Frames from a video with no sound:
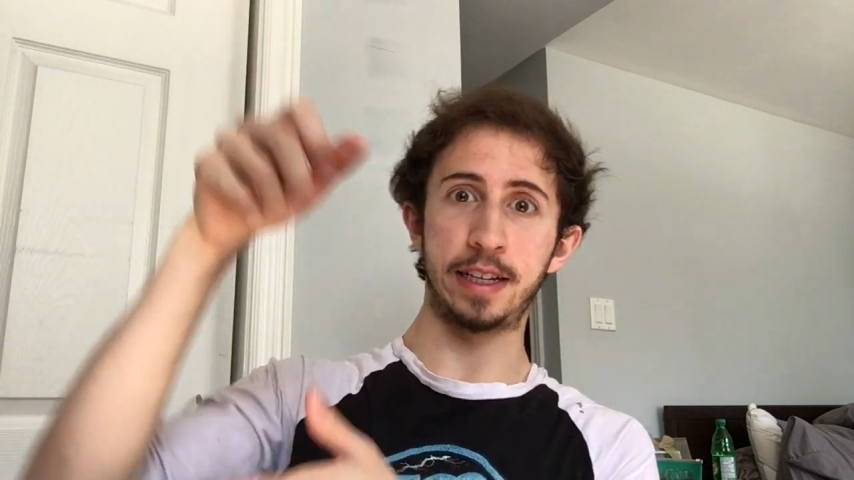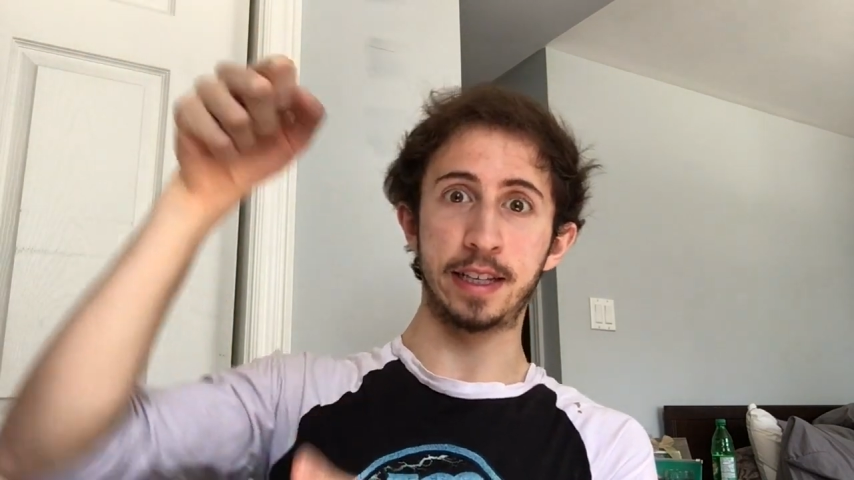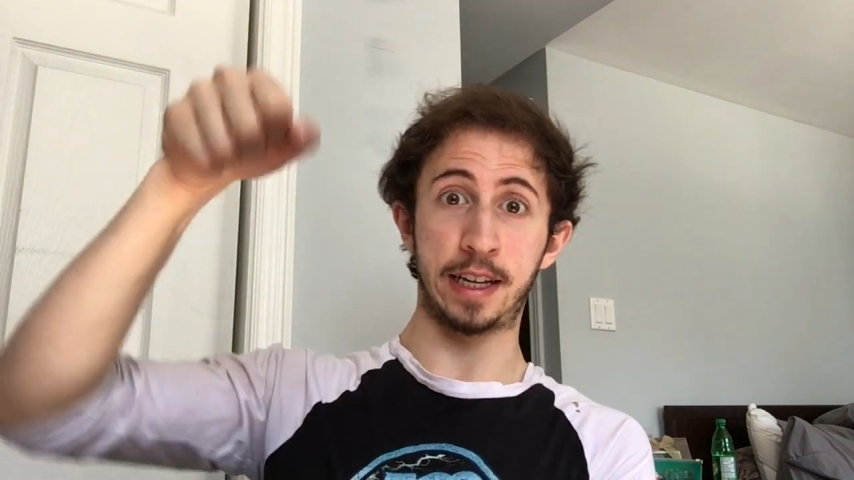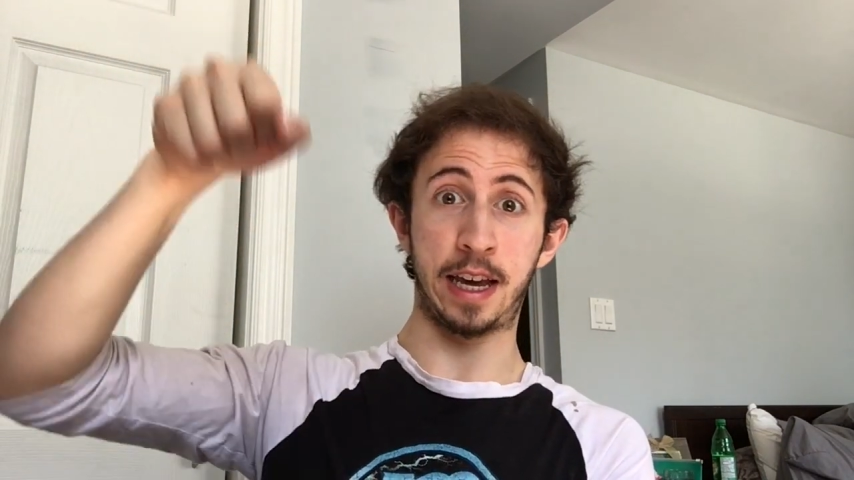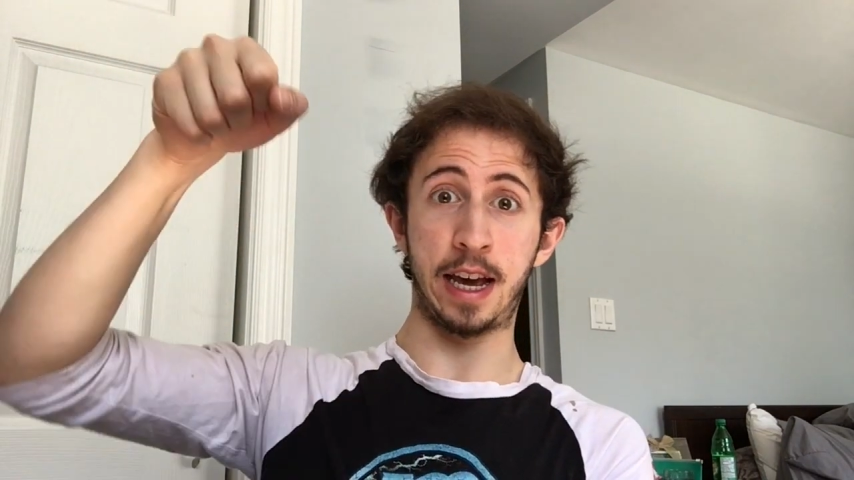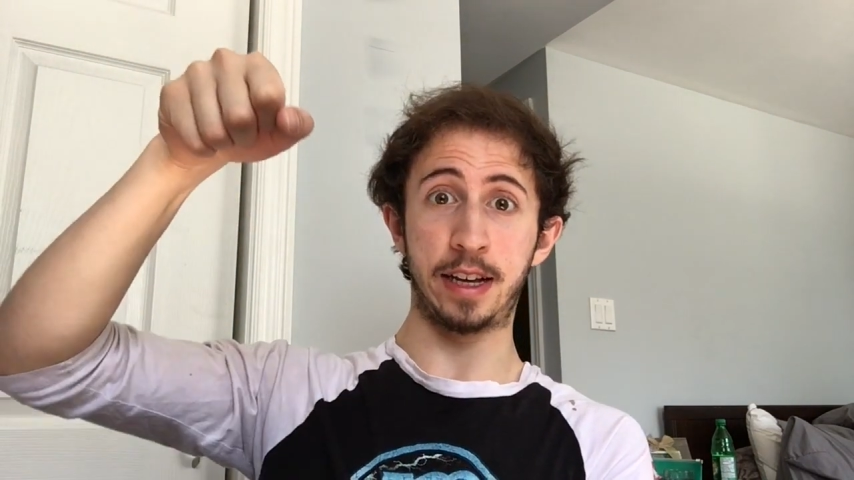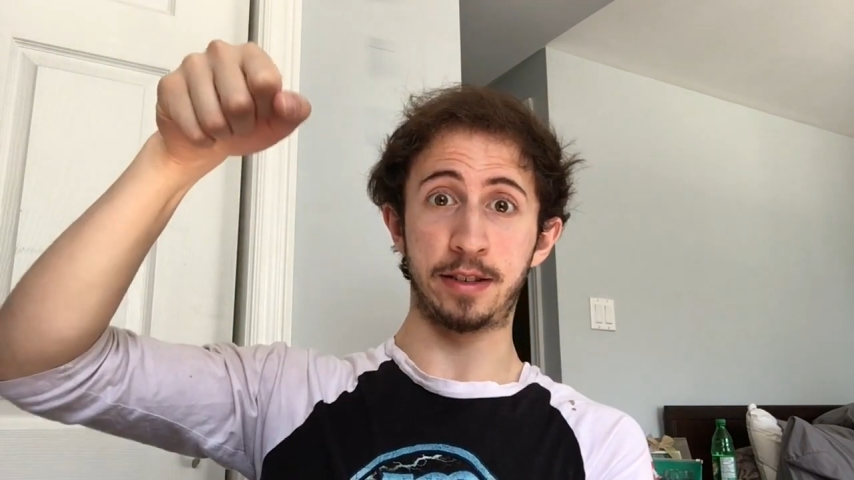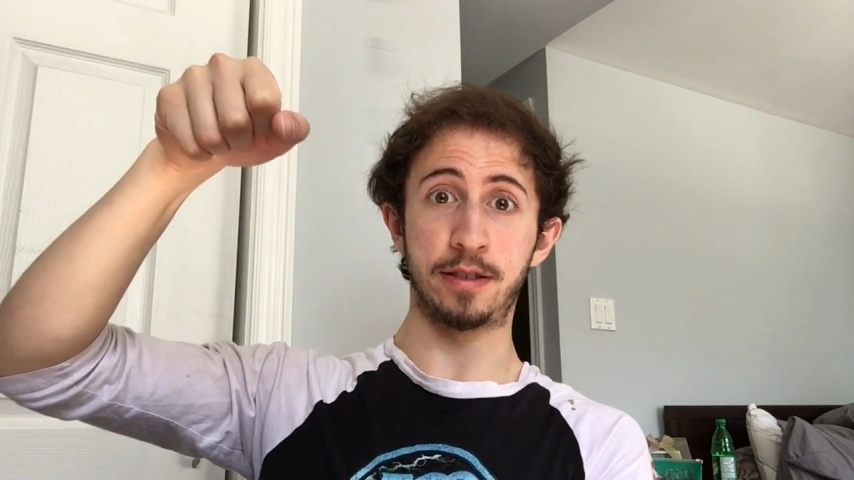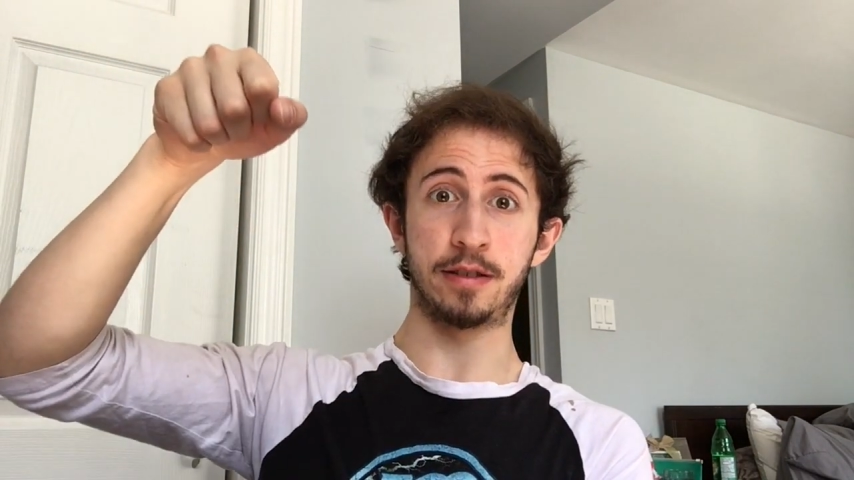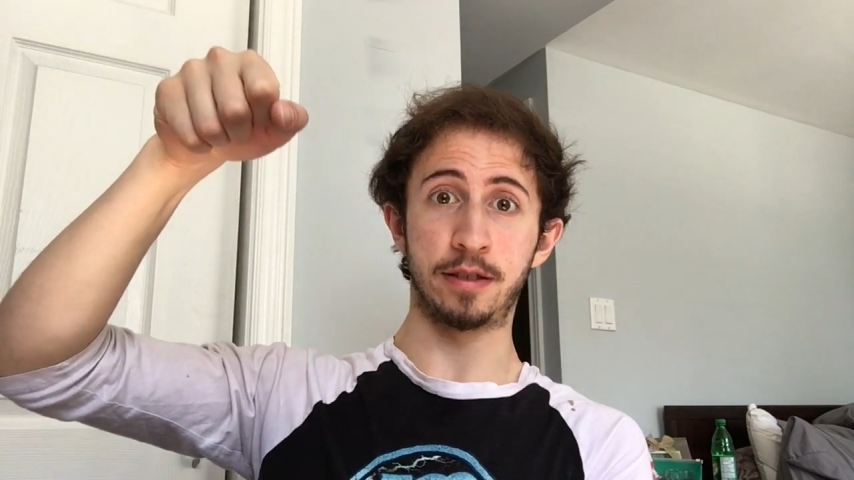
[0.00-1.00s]
It's a
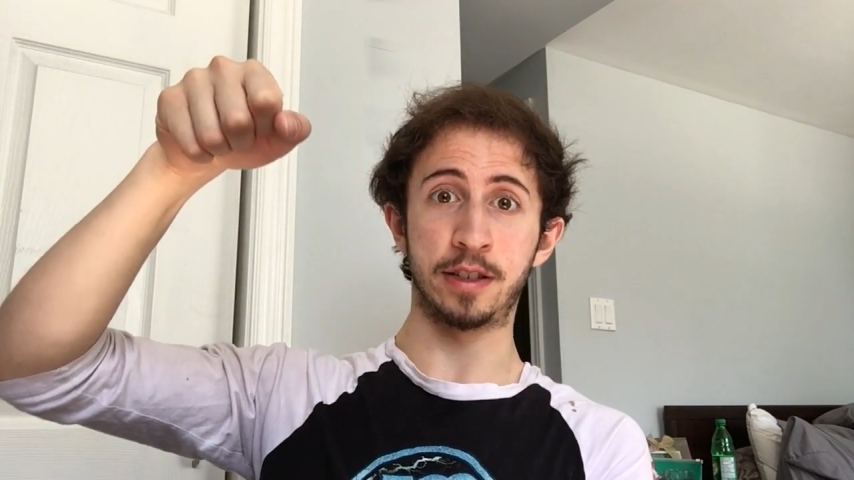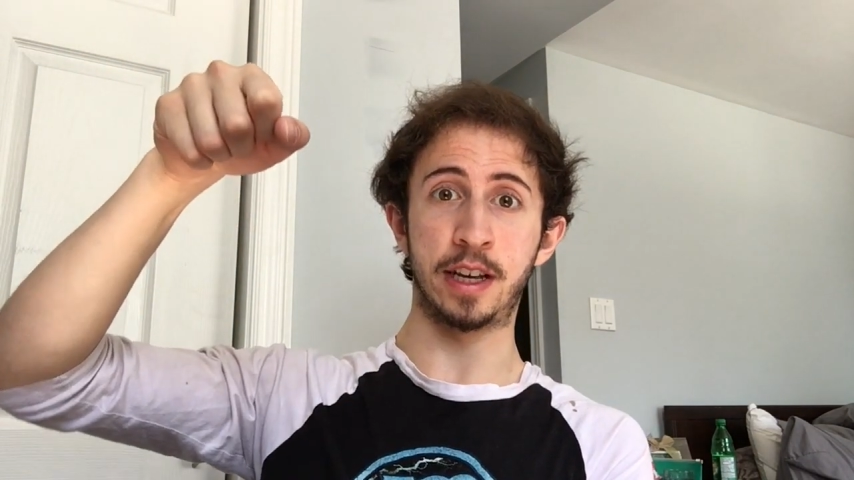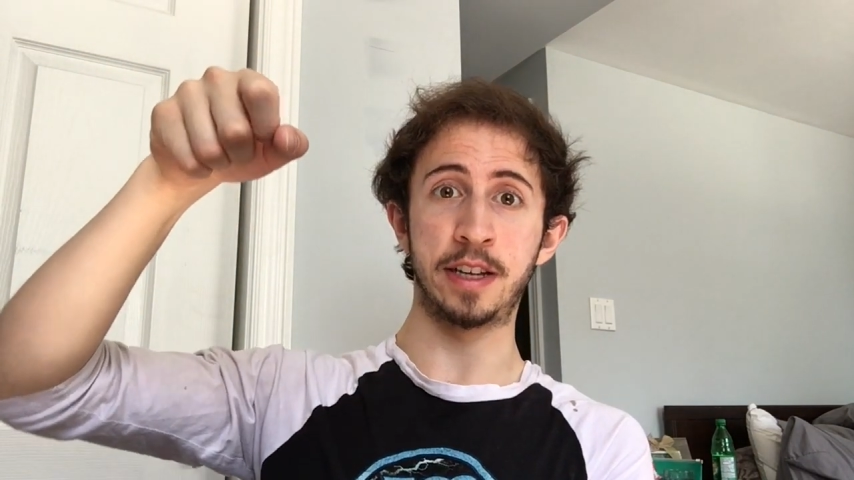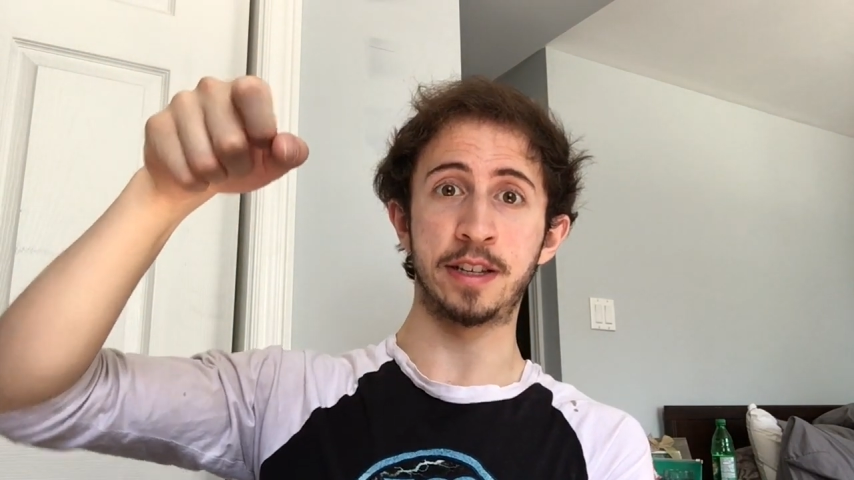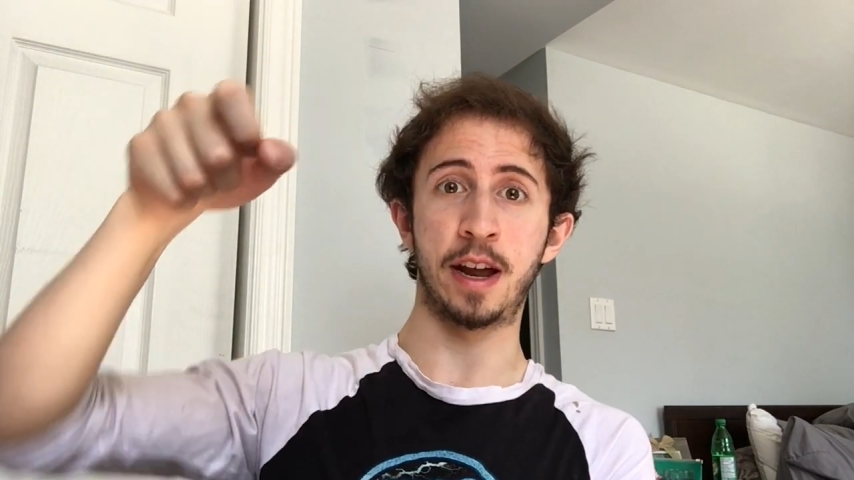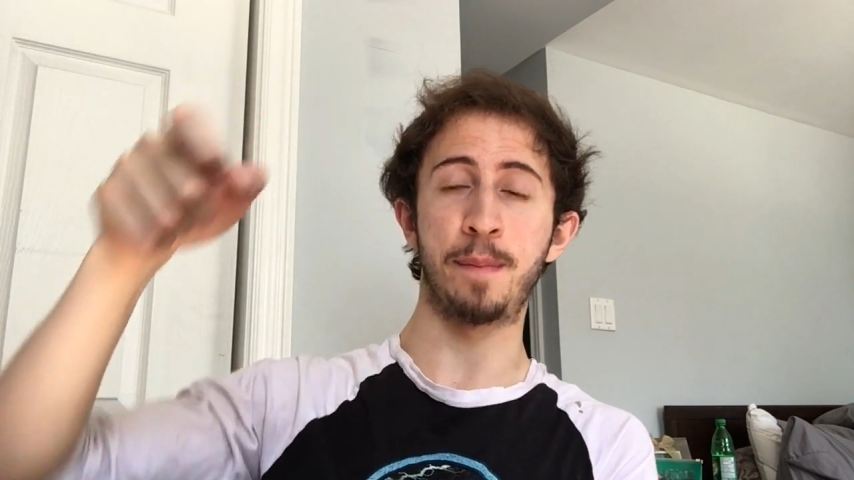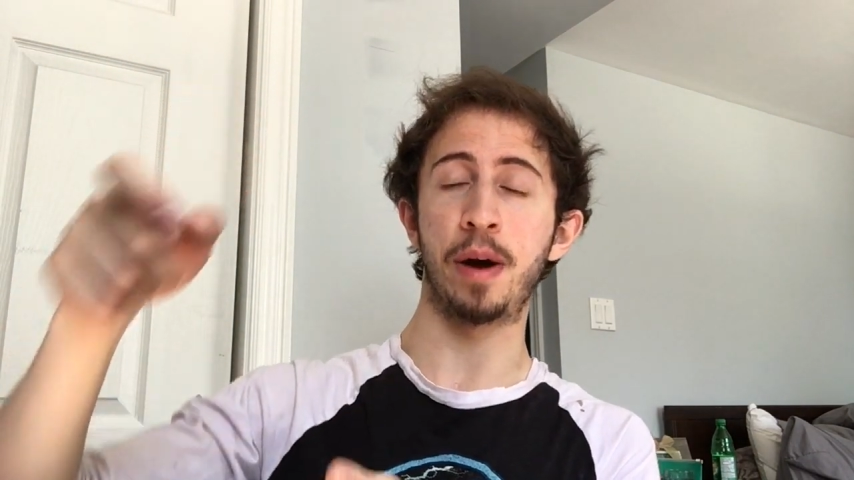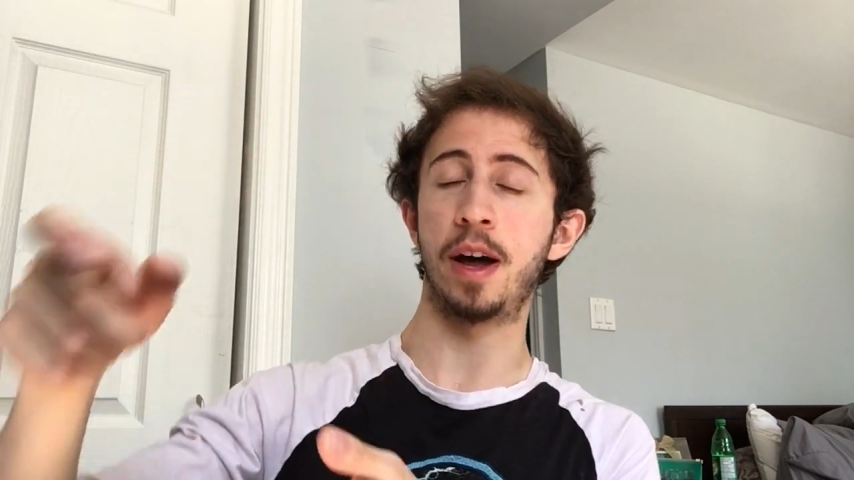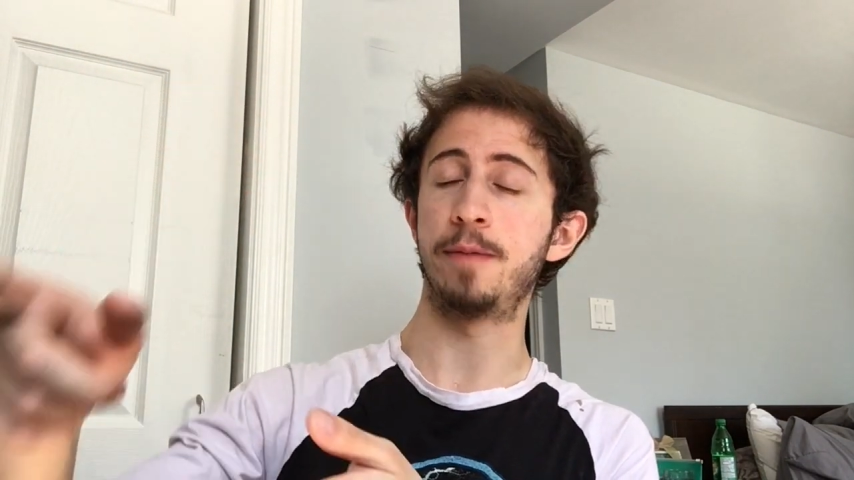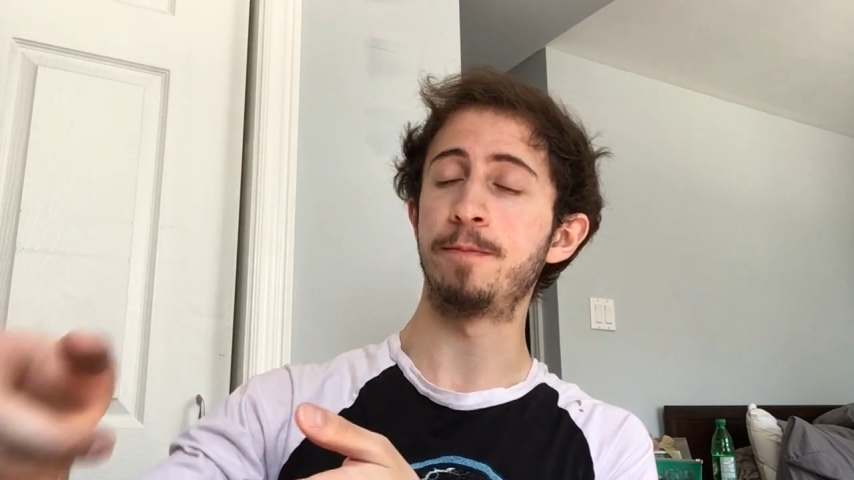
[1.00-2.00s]
case. It's a case that I
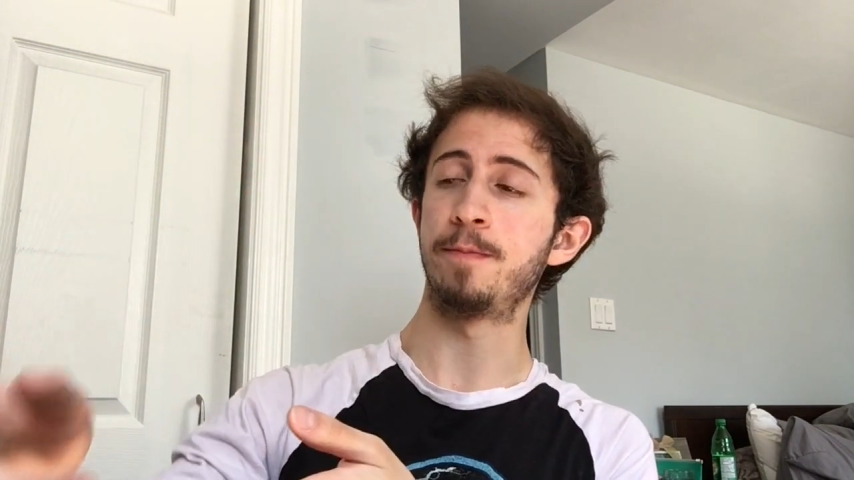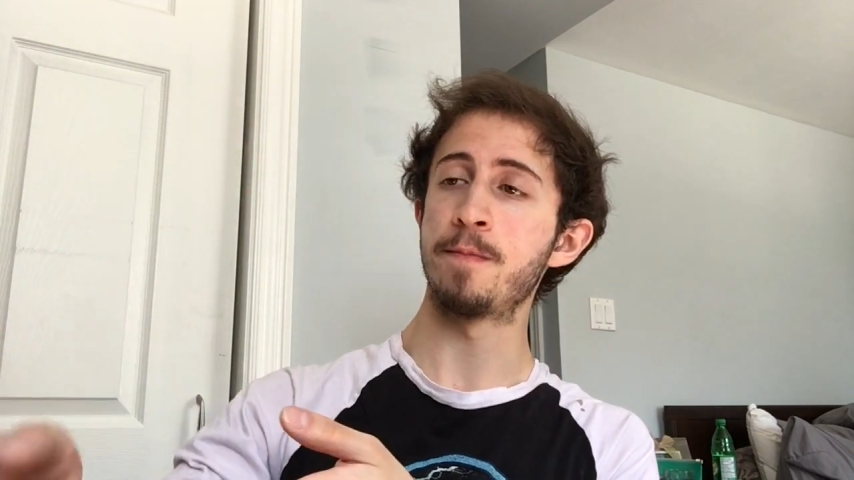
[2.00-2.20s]
bought.